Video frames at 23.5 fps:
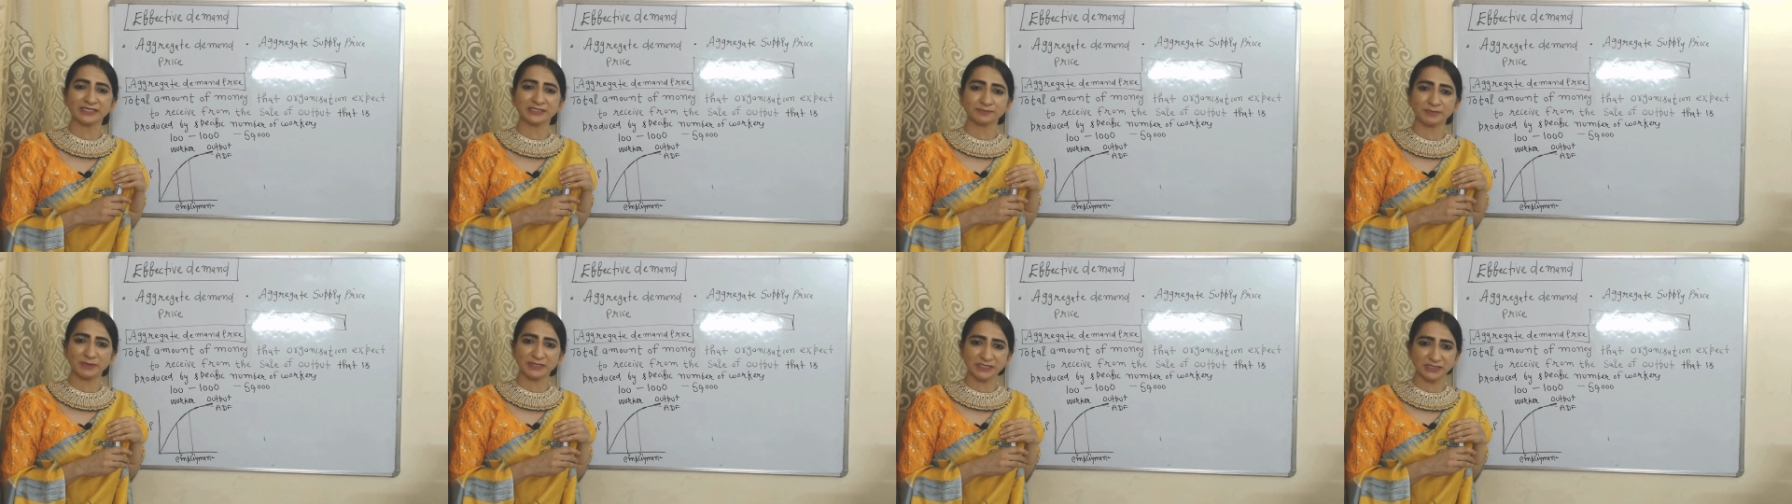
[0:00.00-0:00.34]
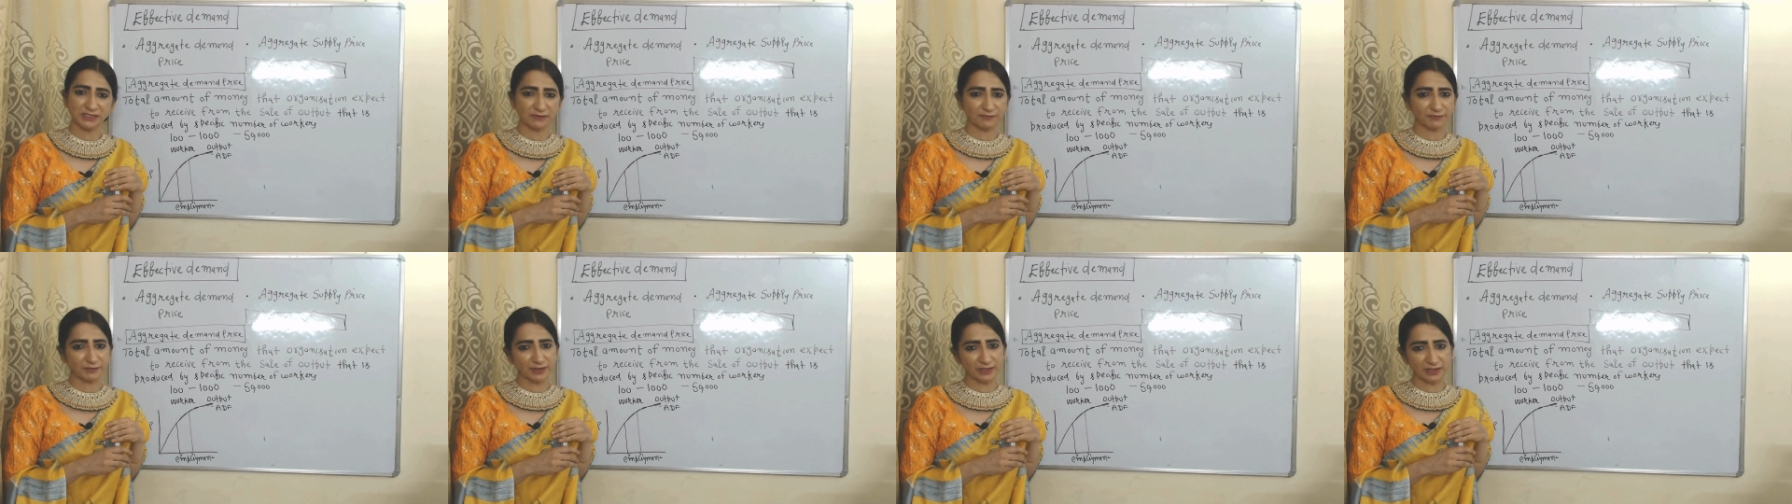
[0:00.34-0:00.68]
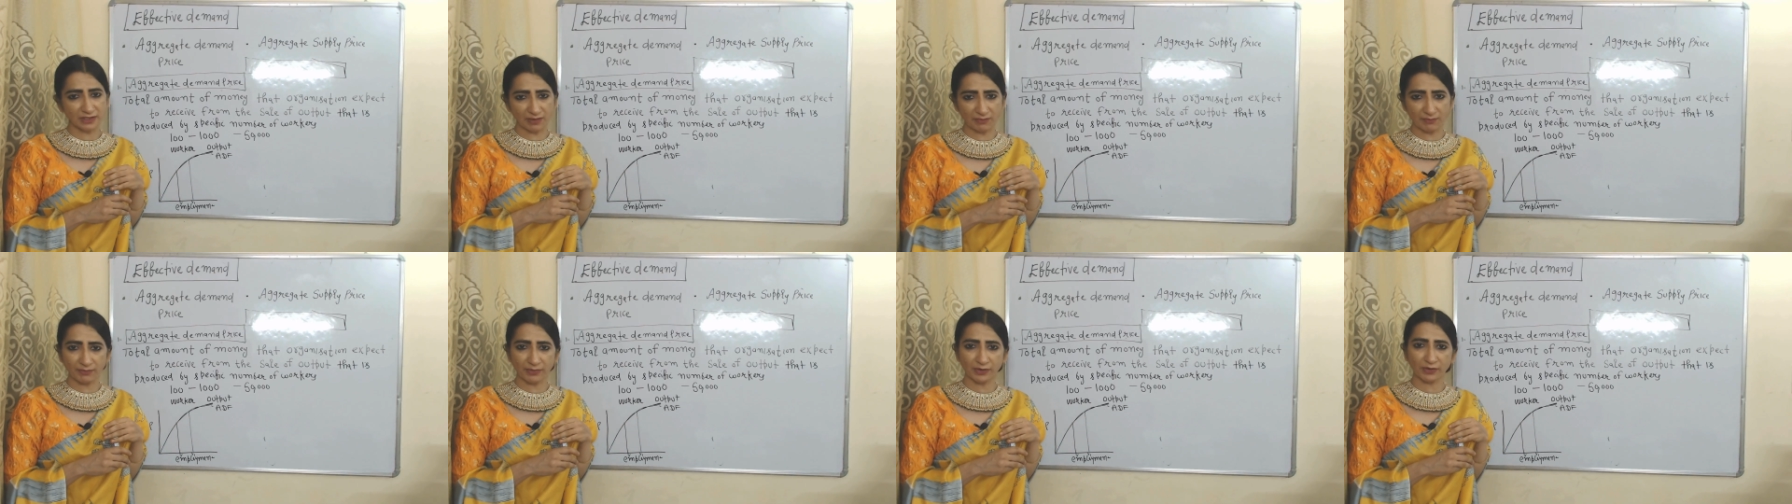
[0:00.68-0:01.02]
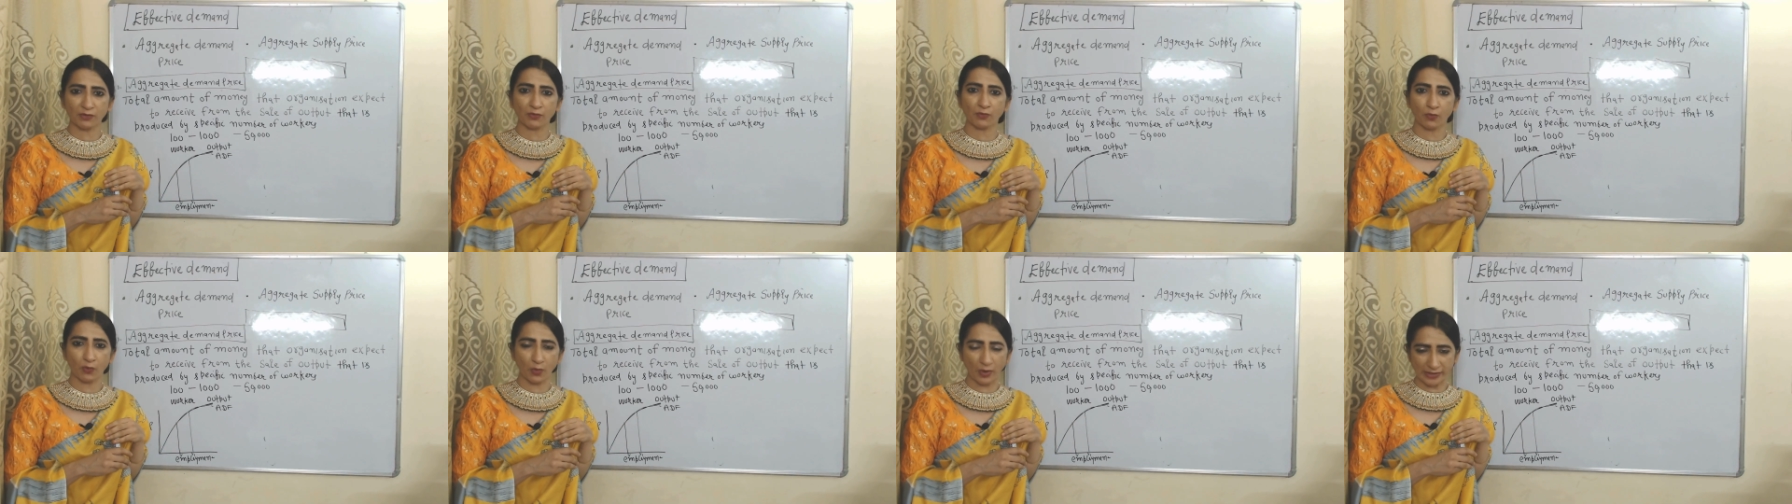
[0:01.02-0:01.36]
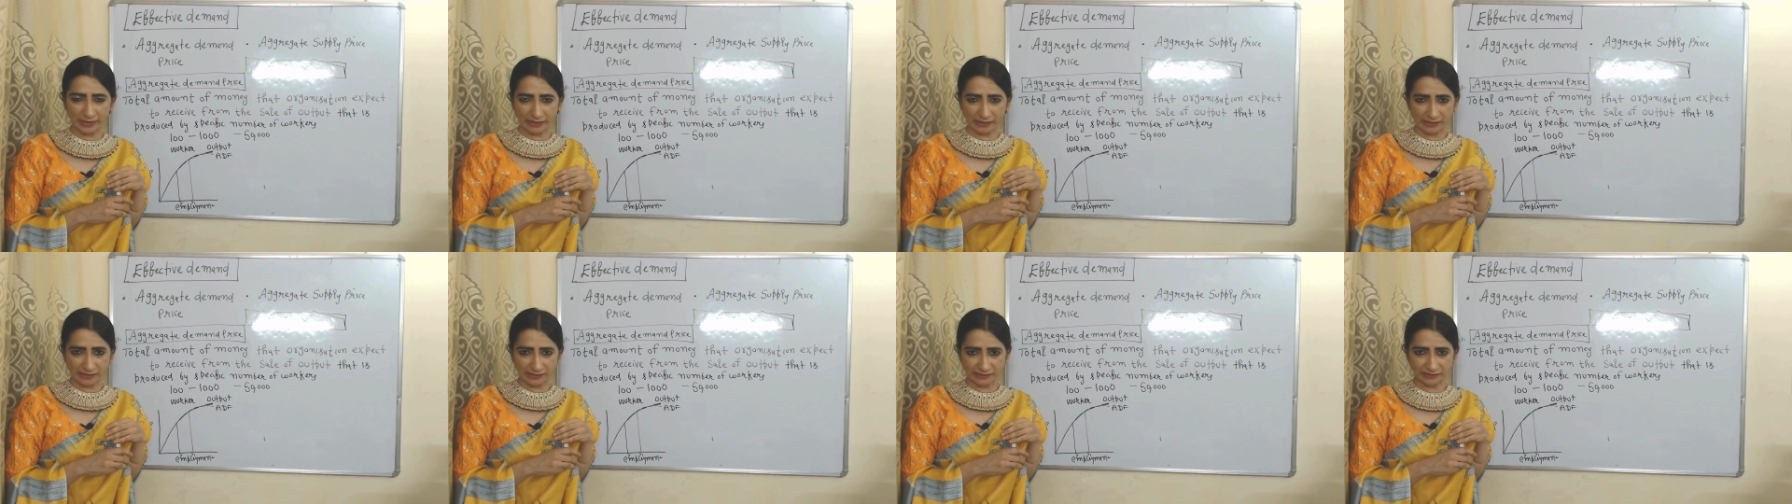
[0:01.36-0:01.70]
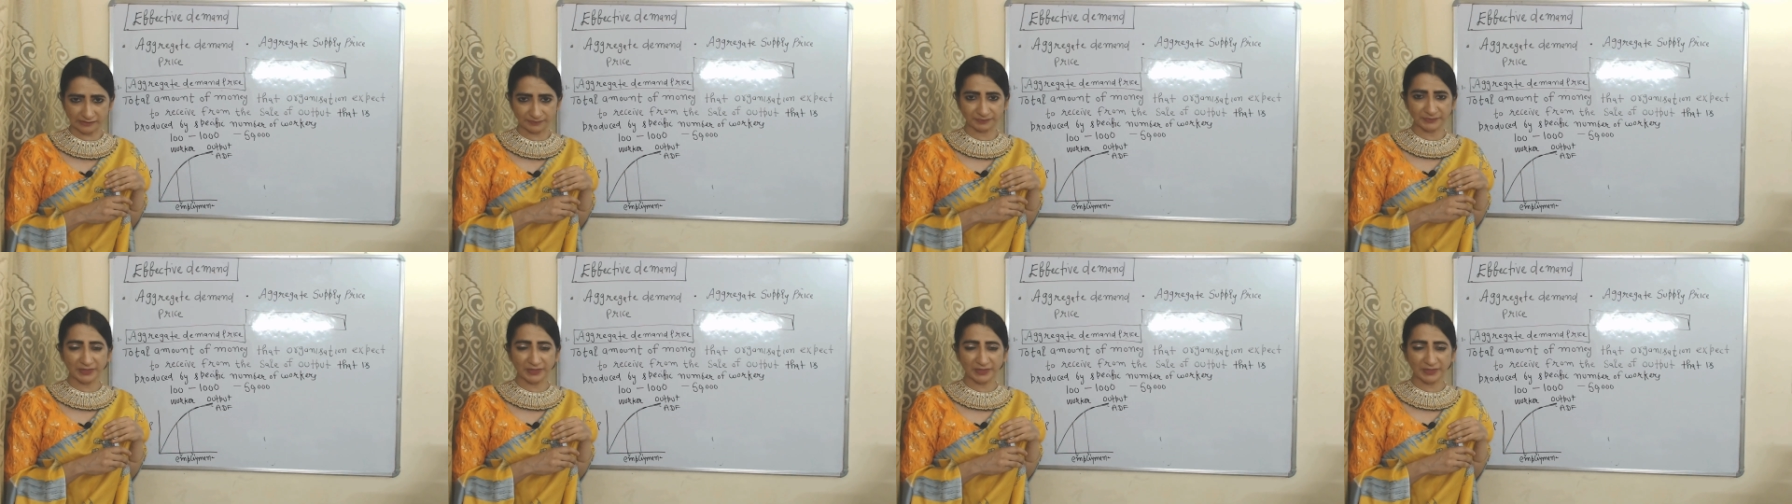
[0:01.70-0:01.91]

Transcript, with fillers: a specific number of workers.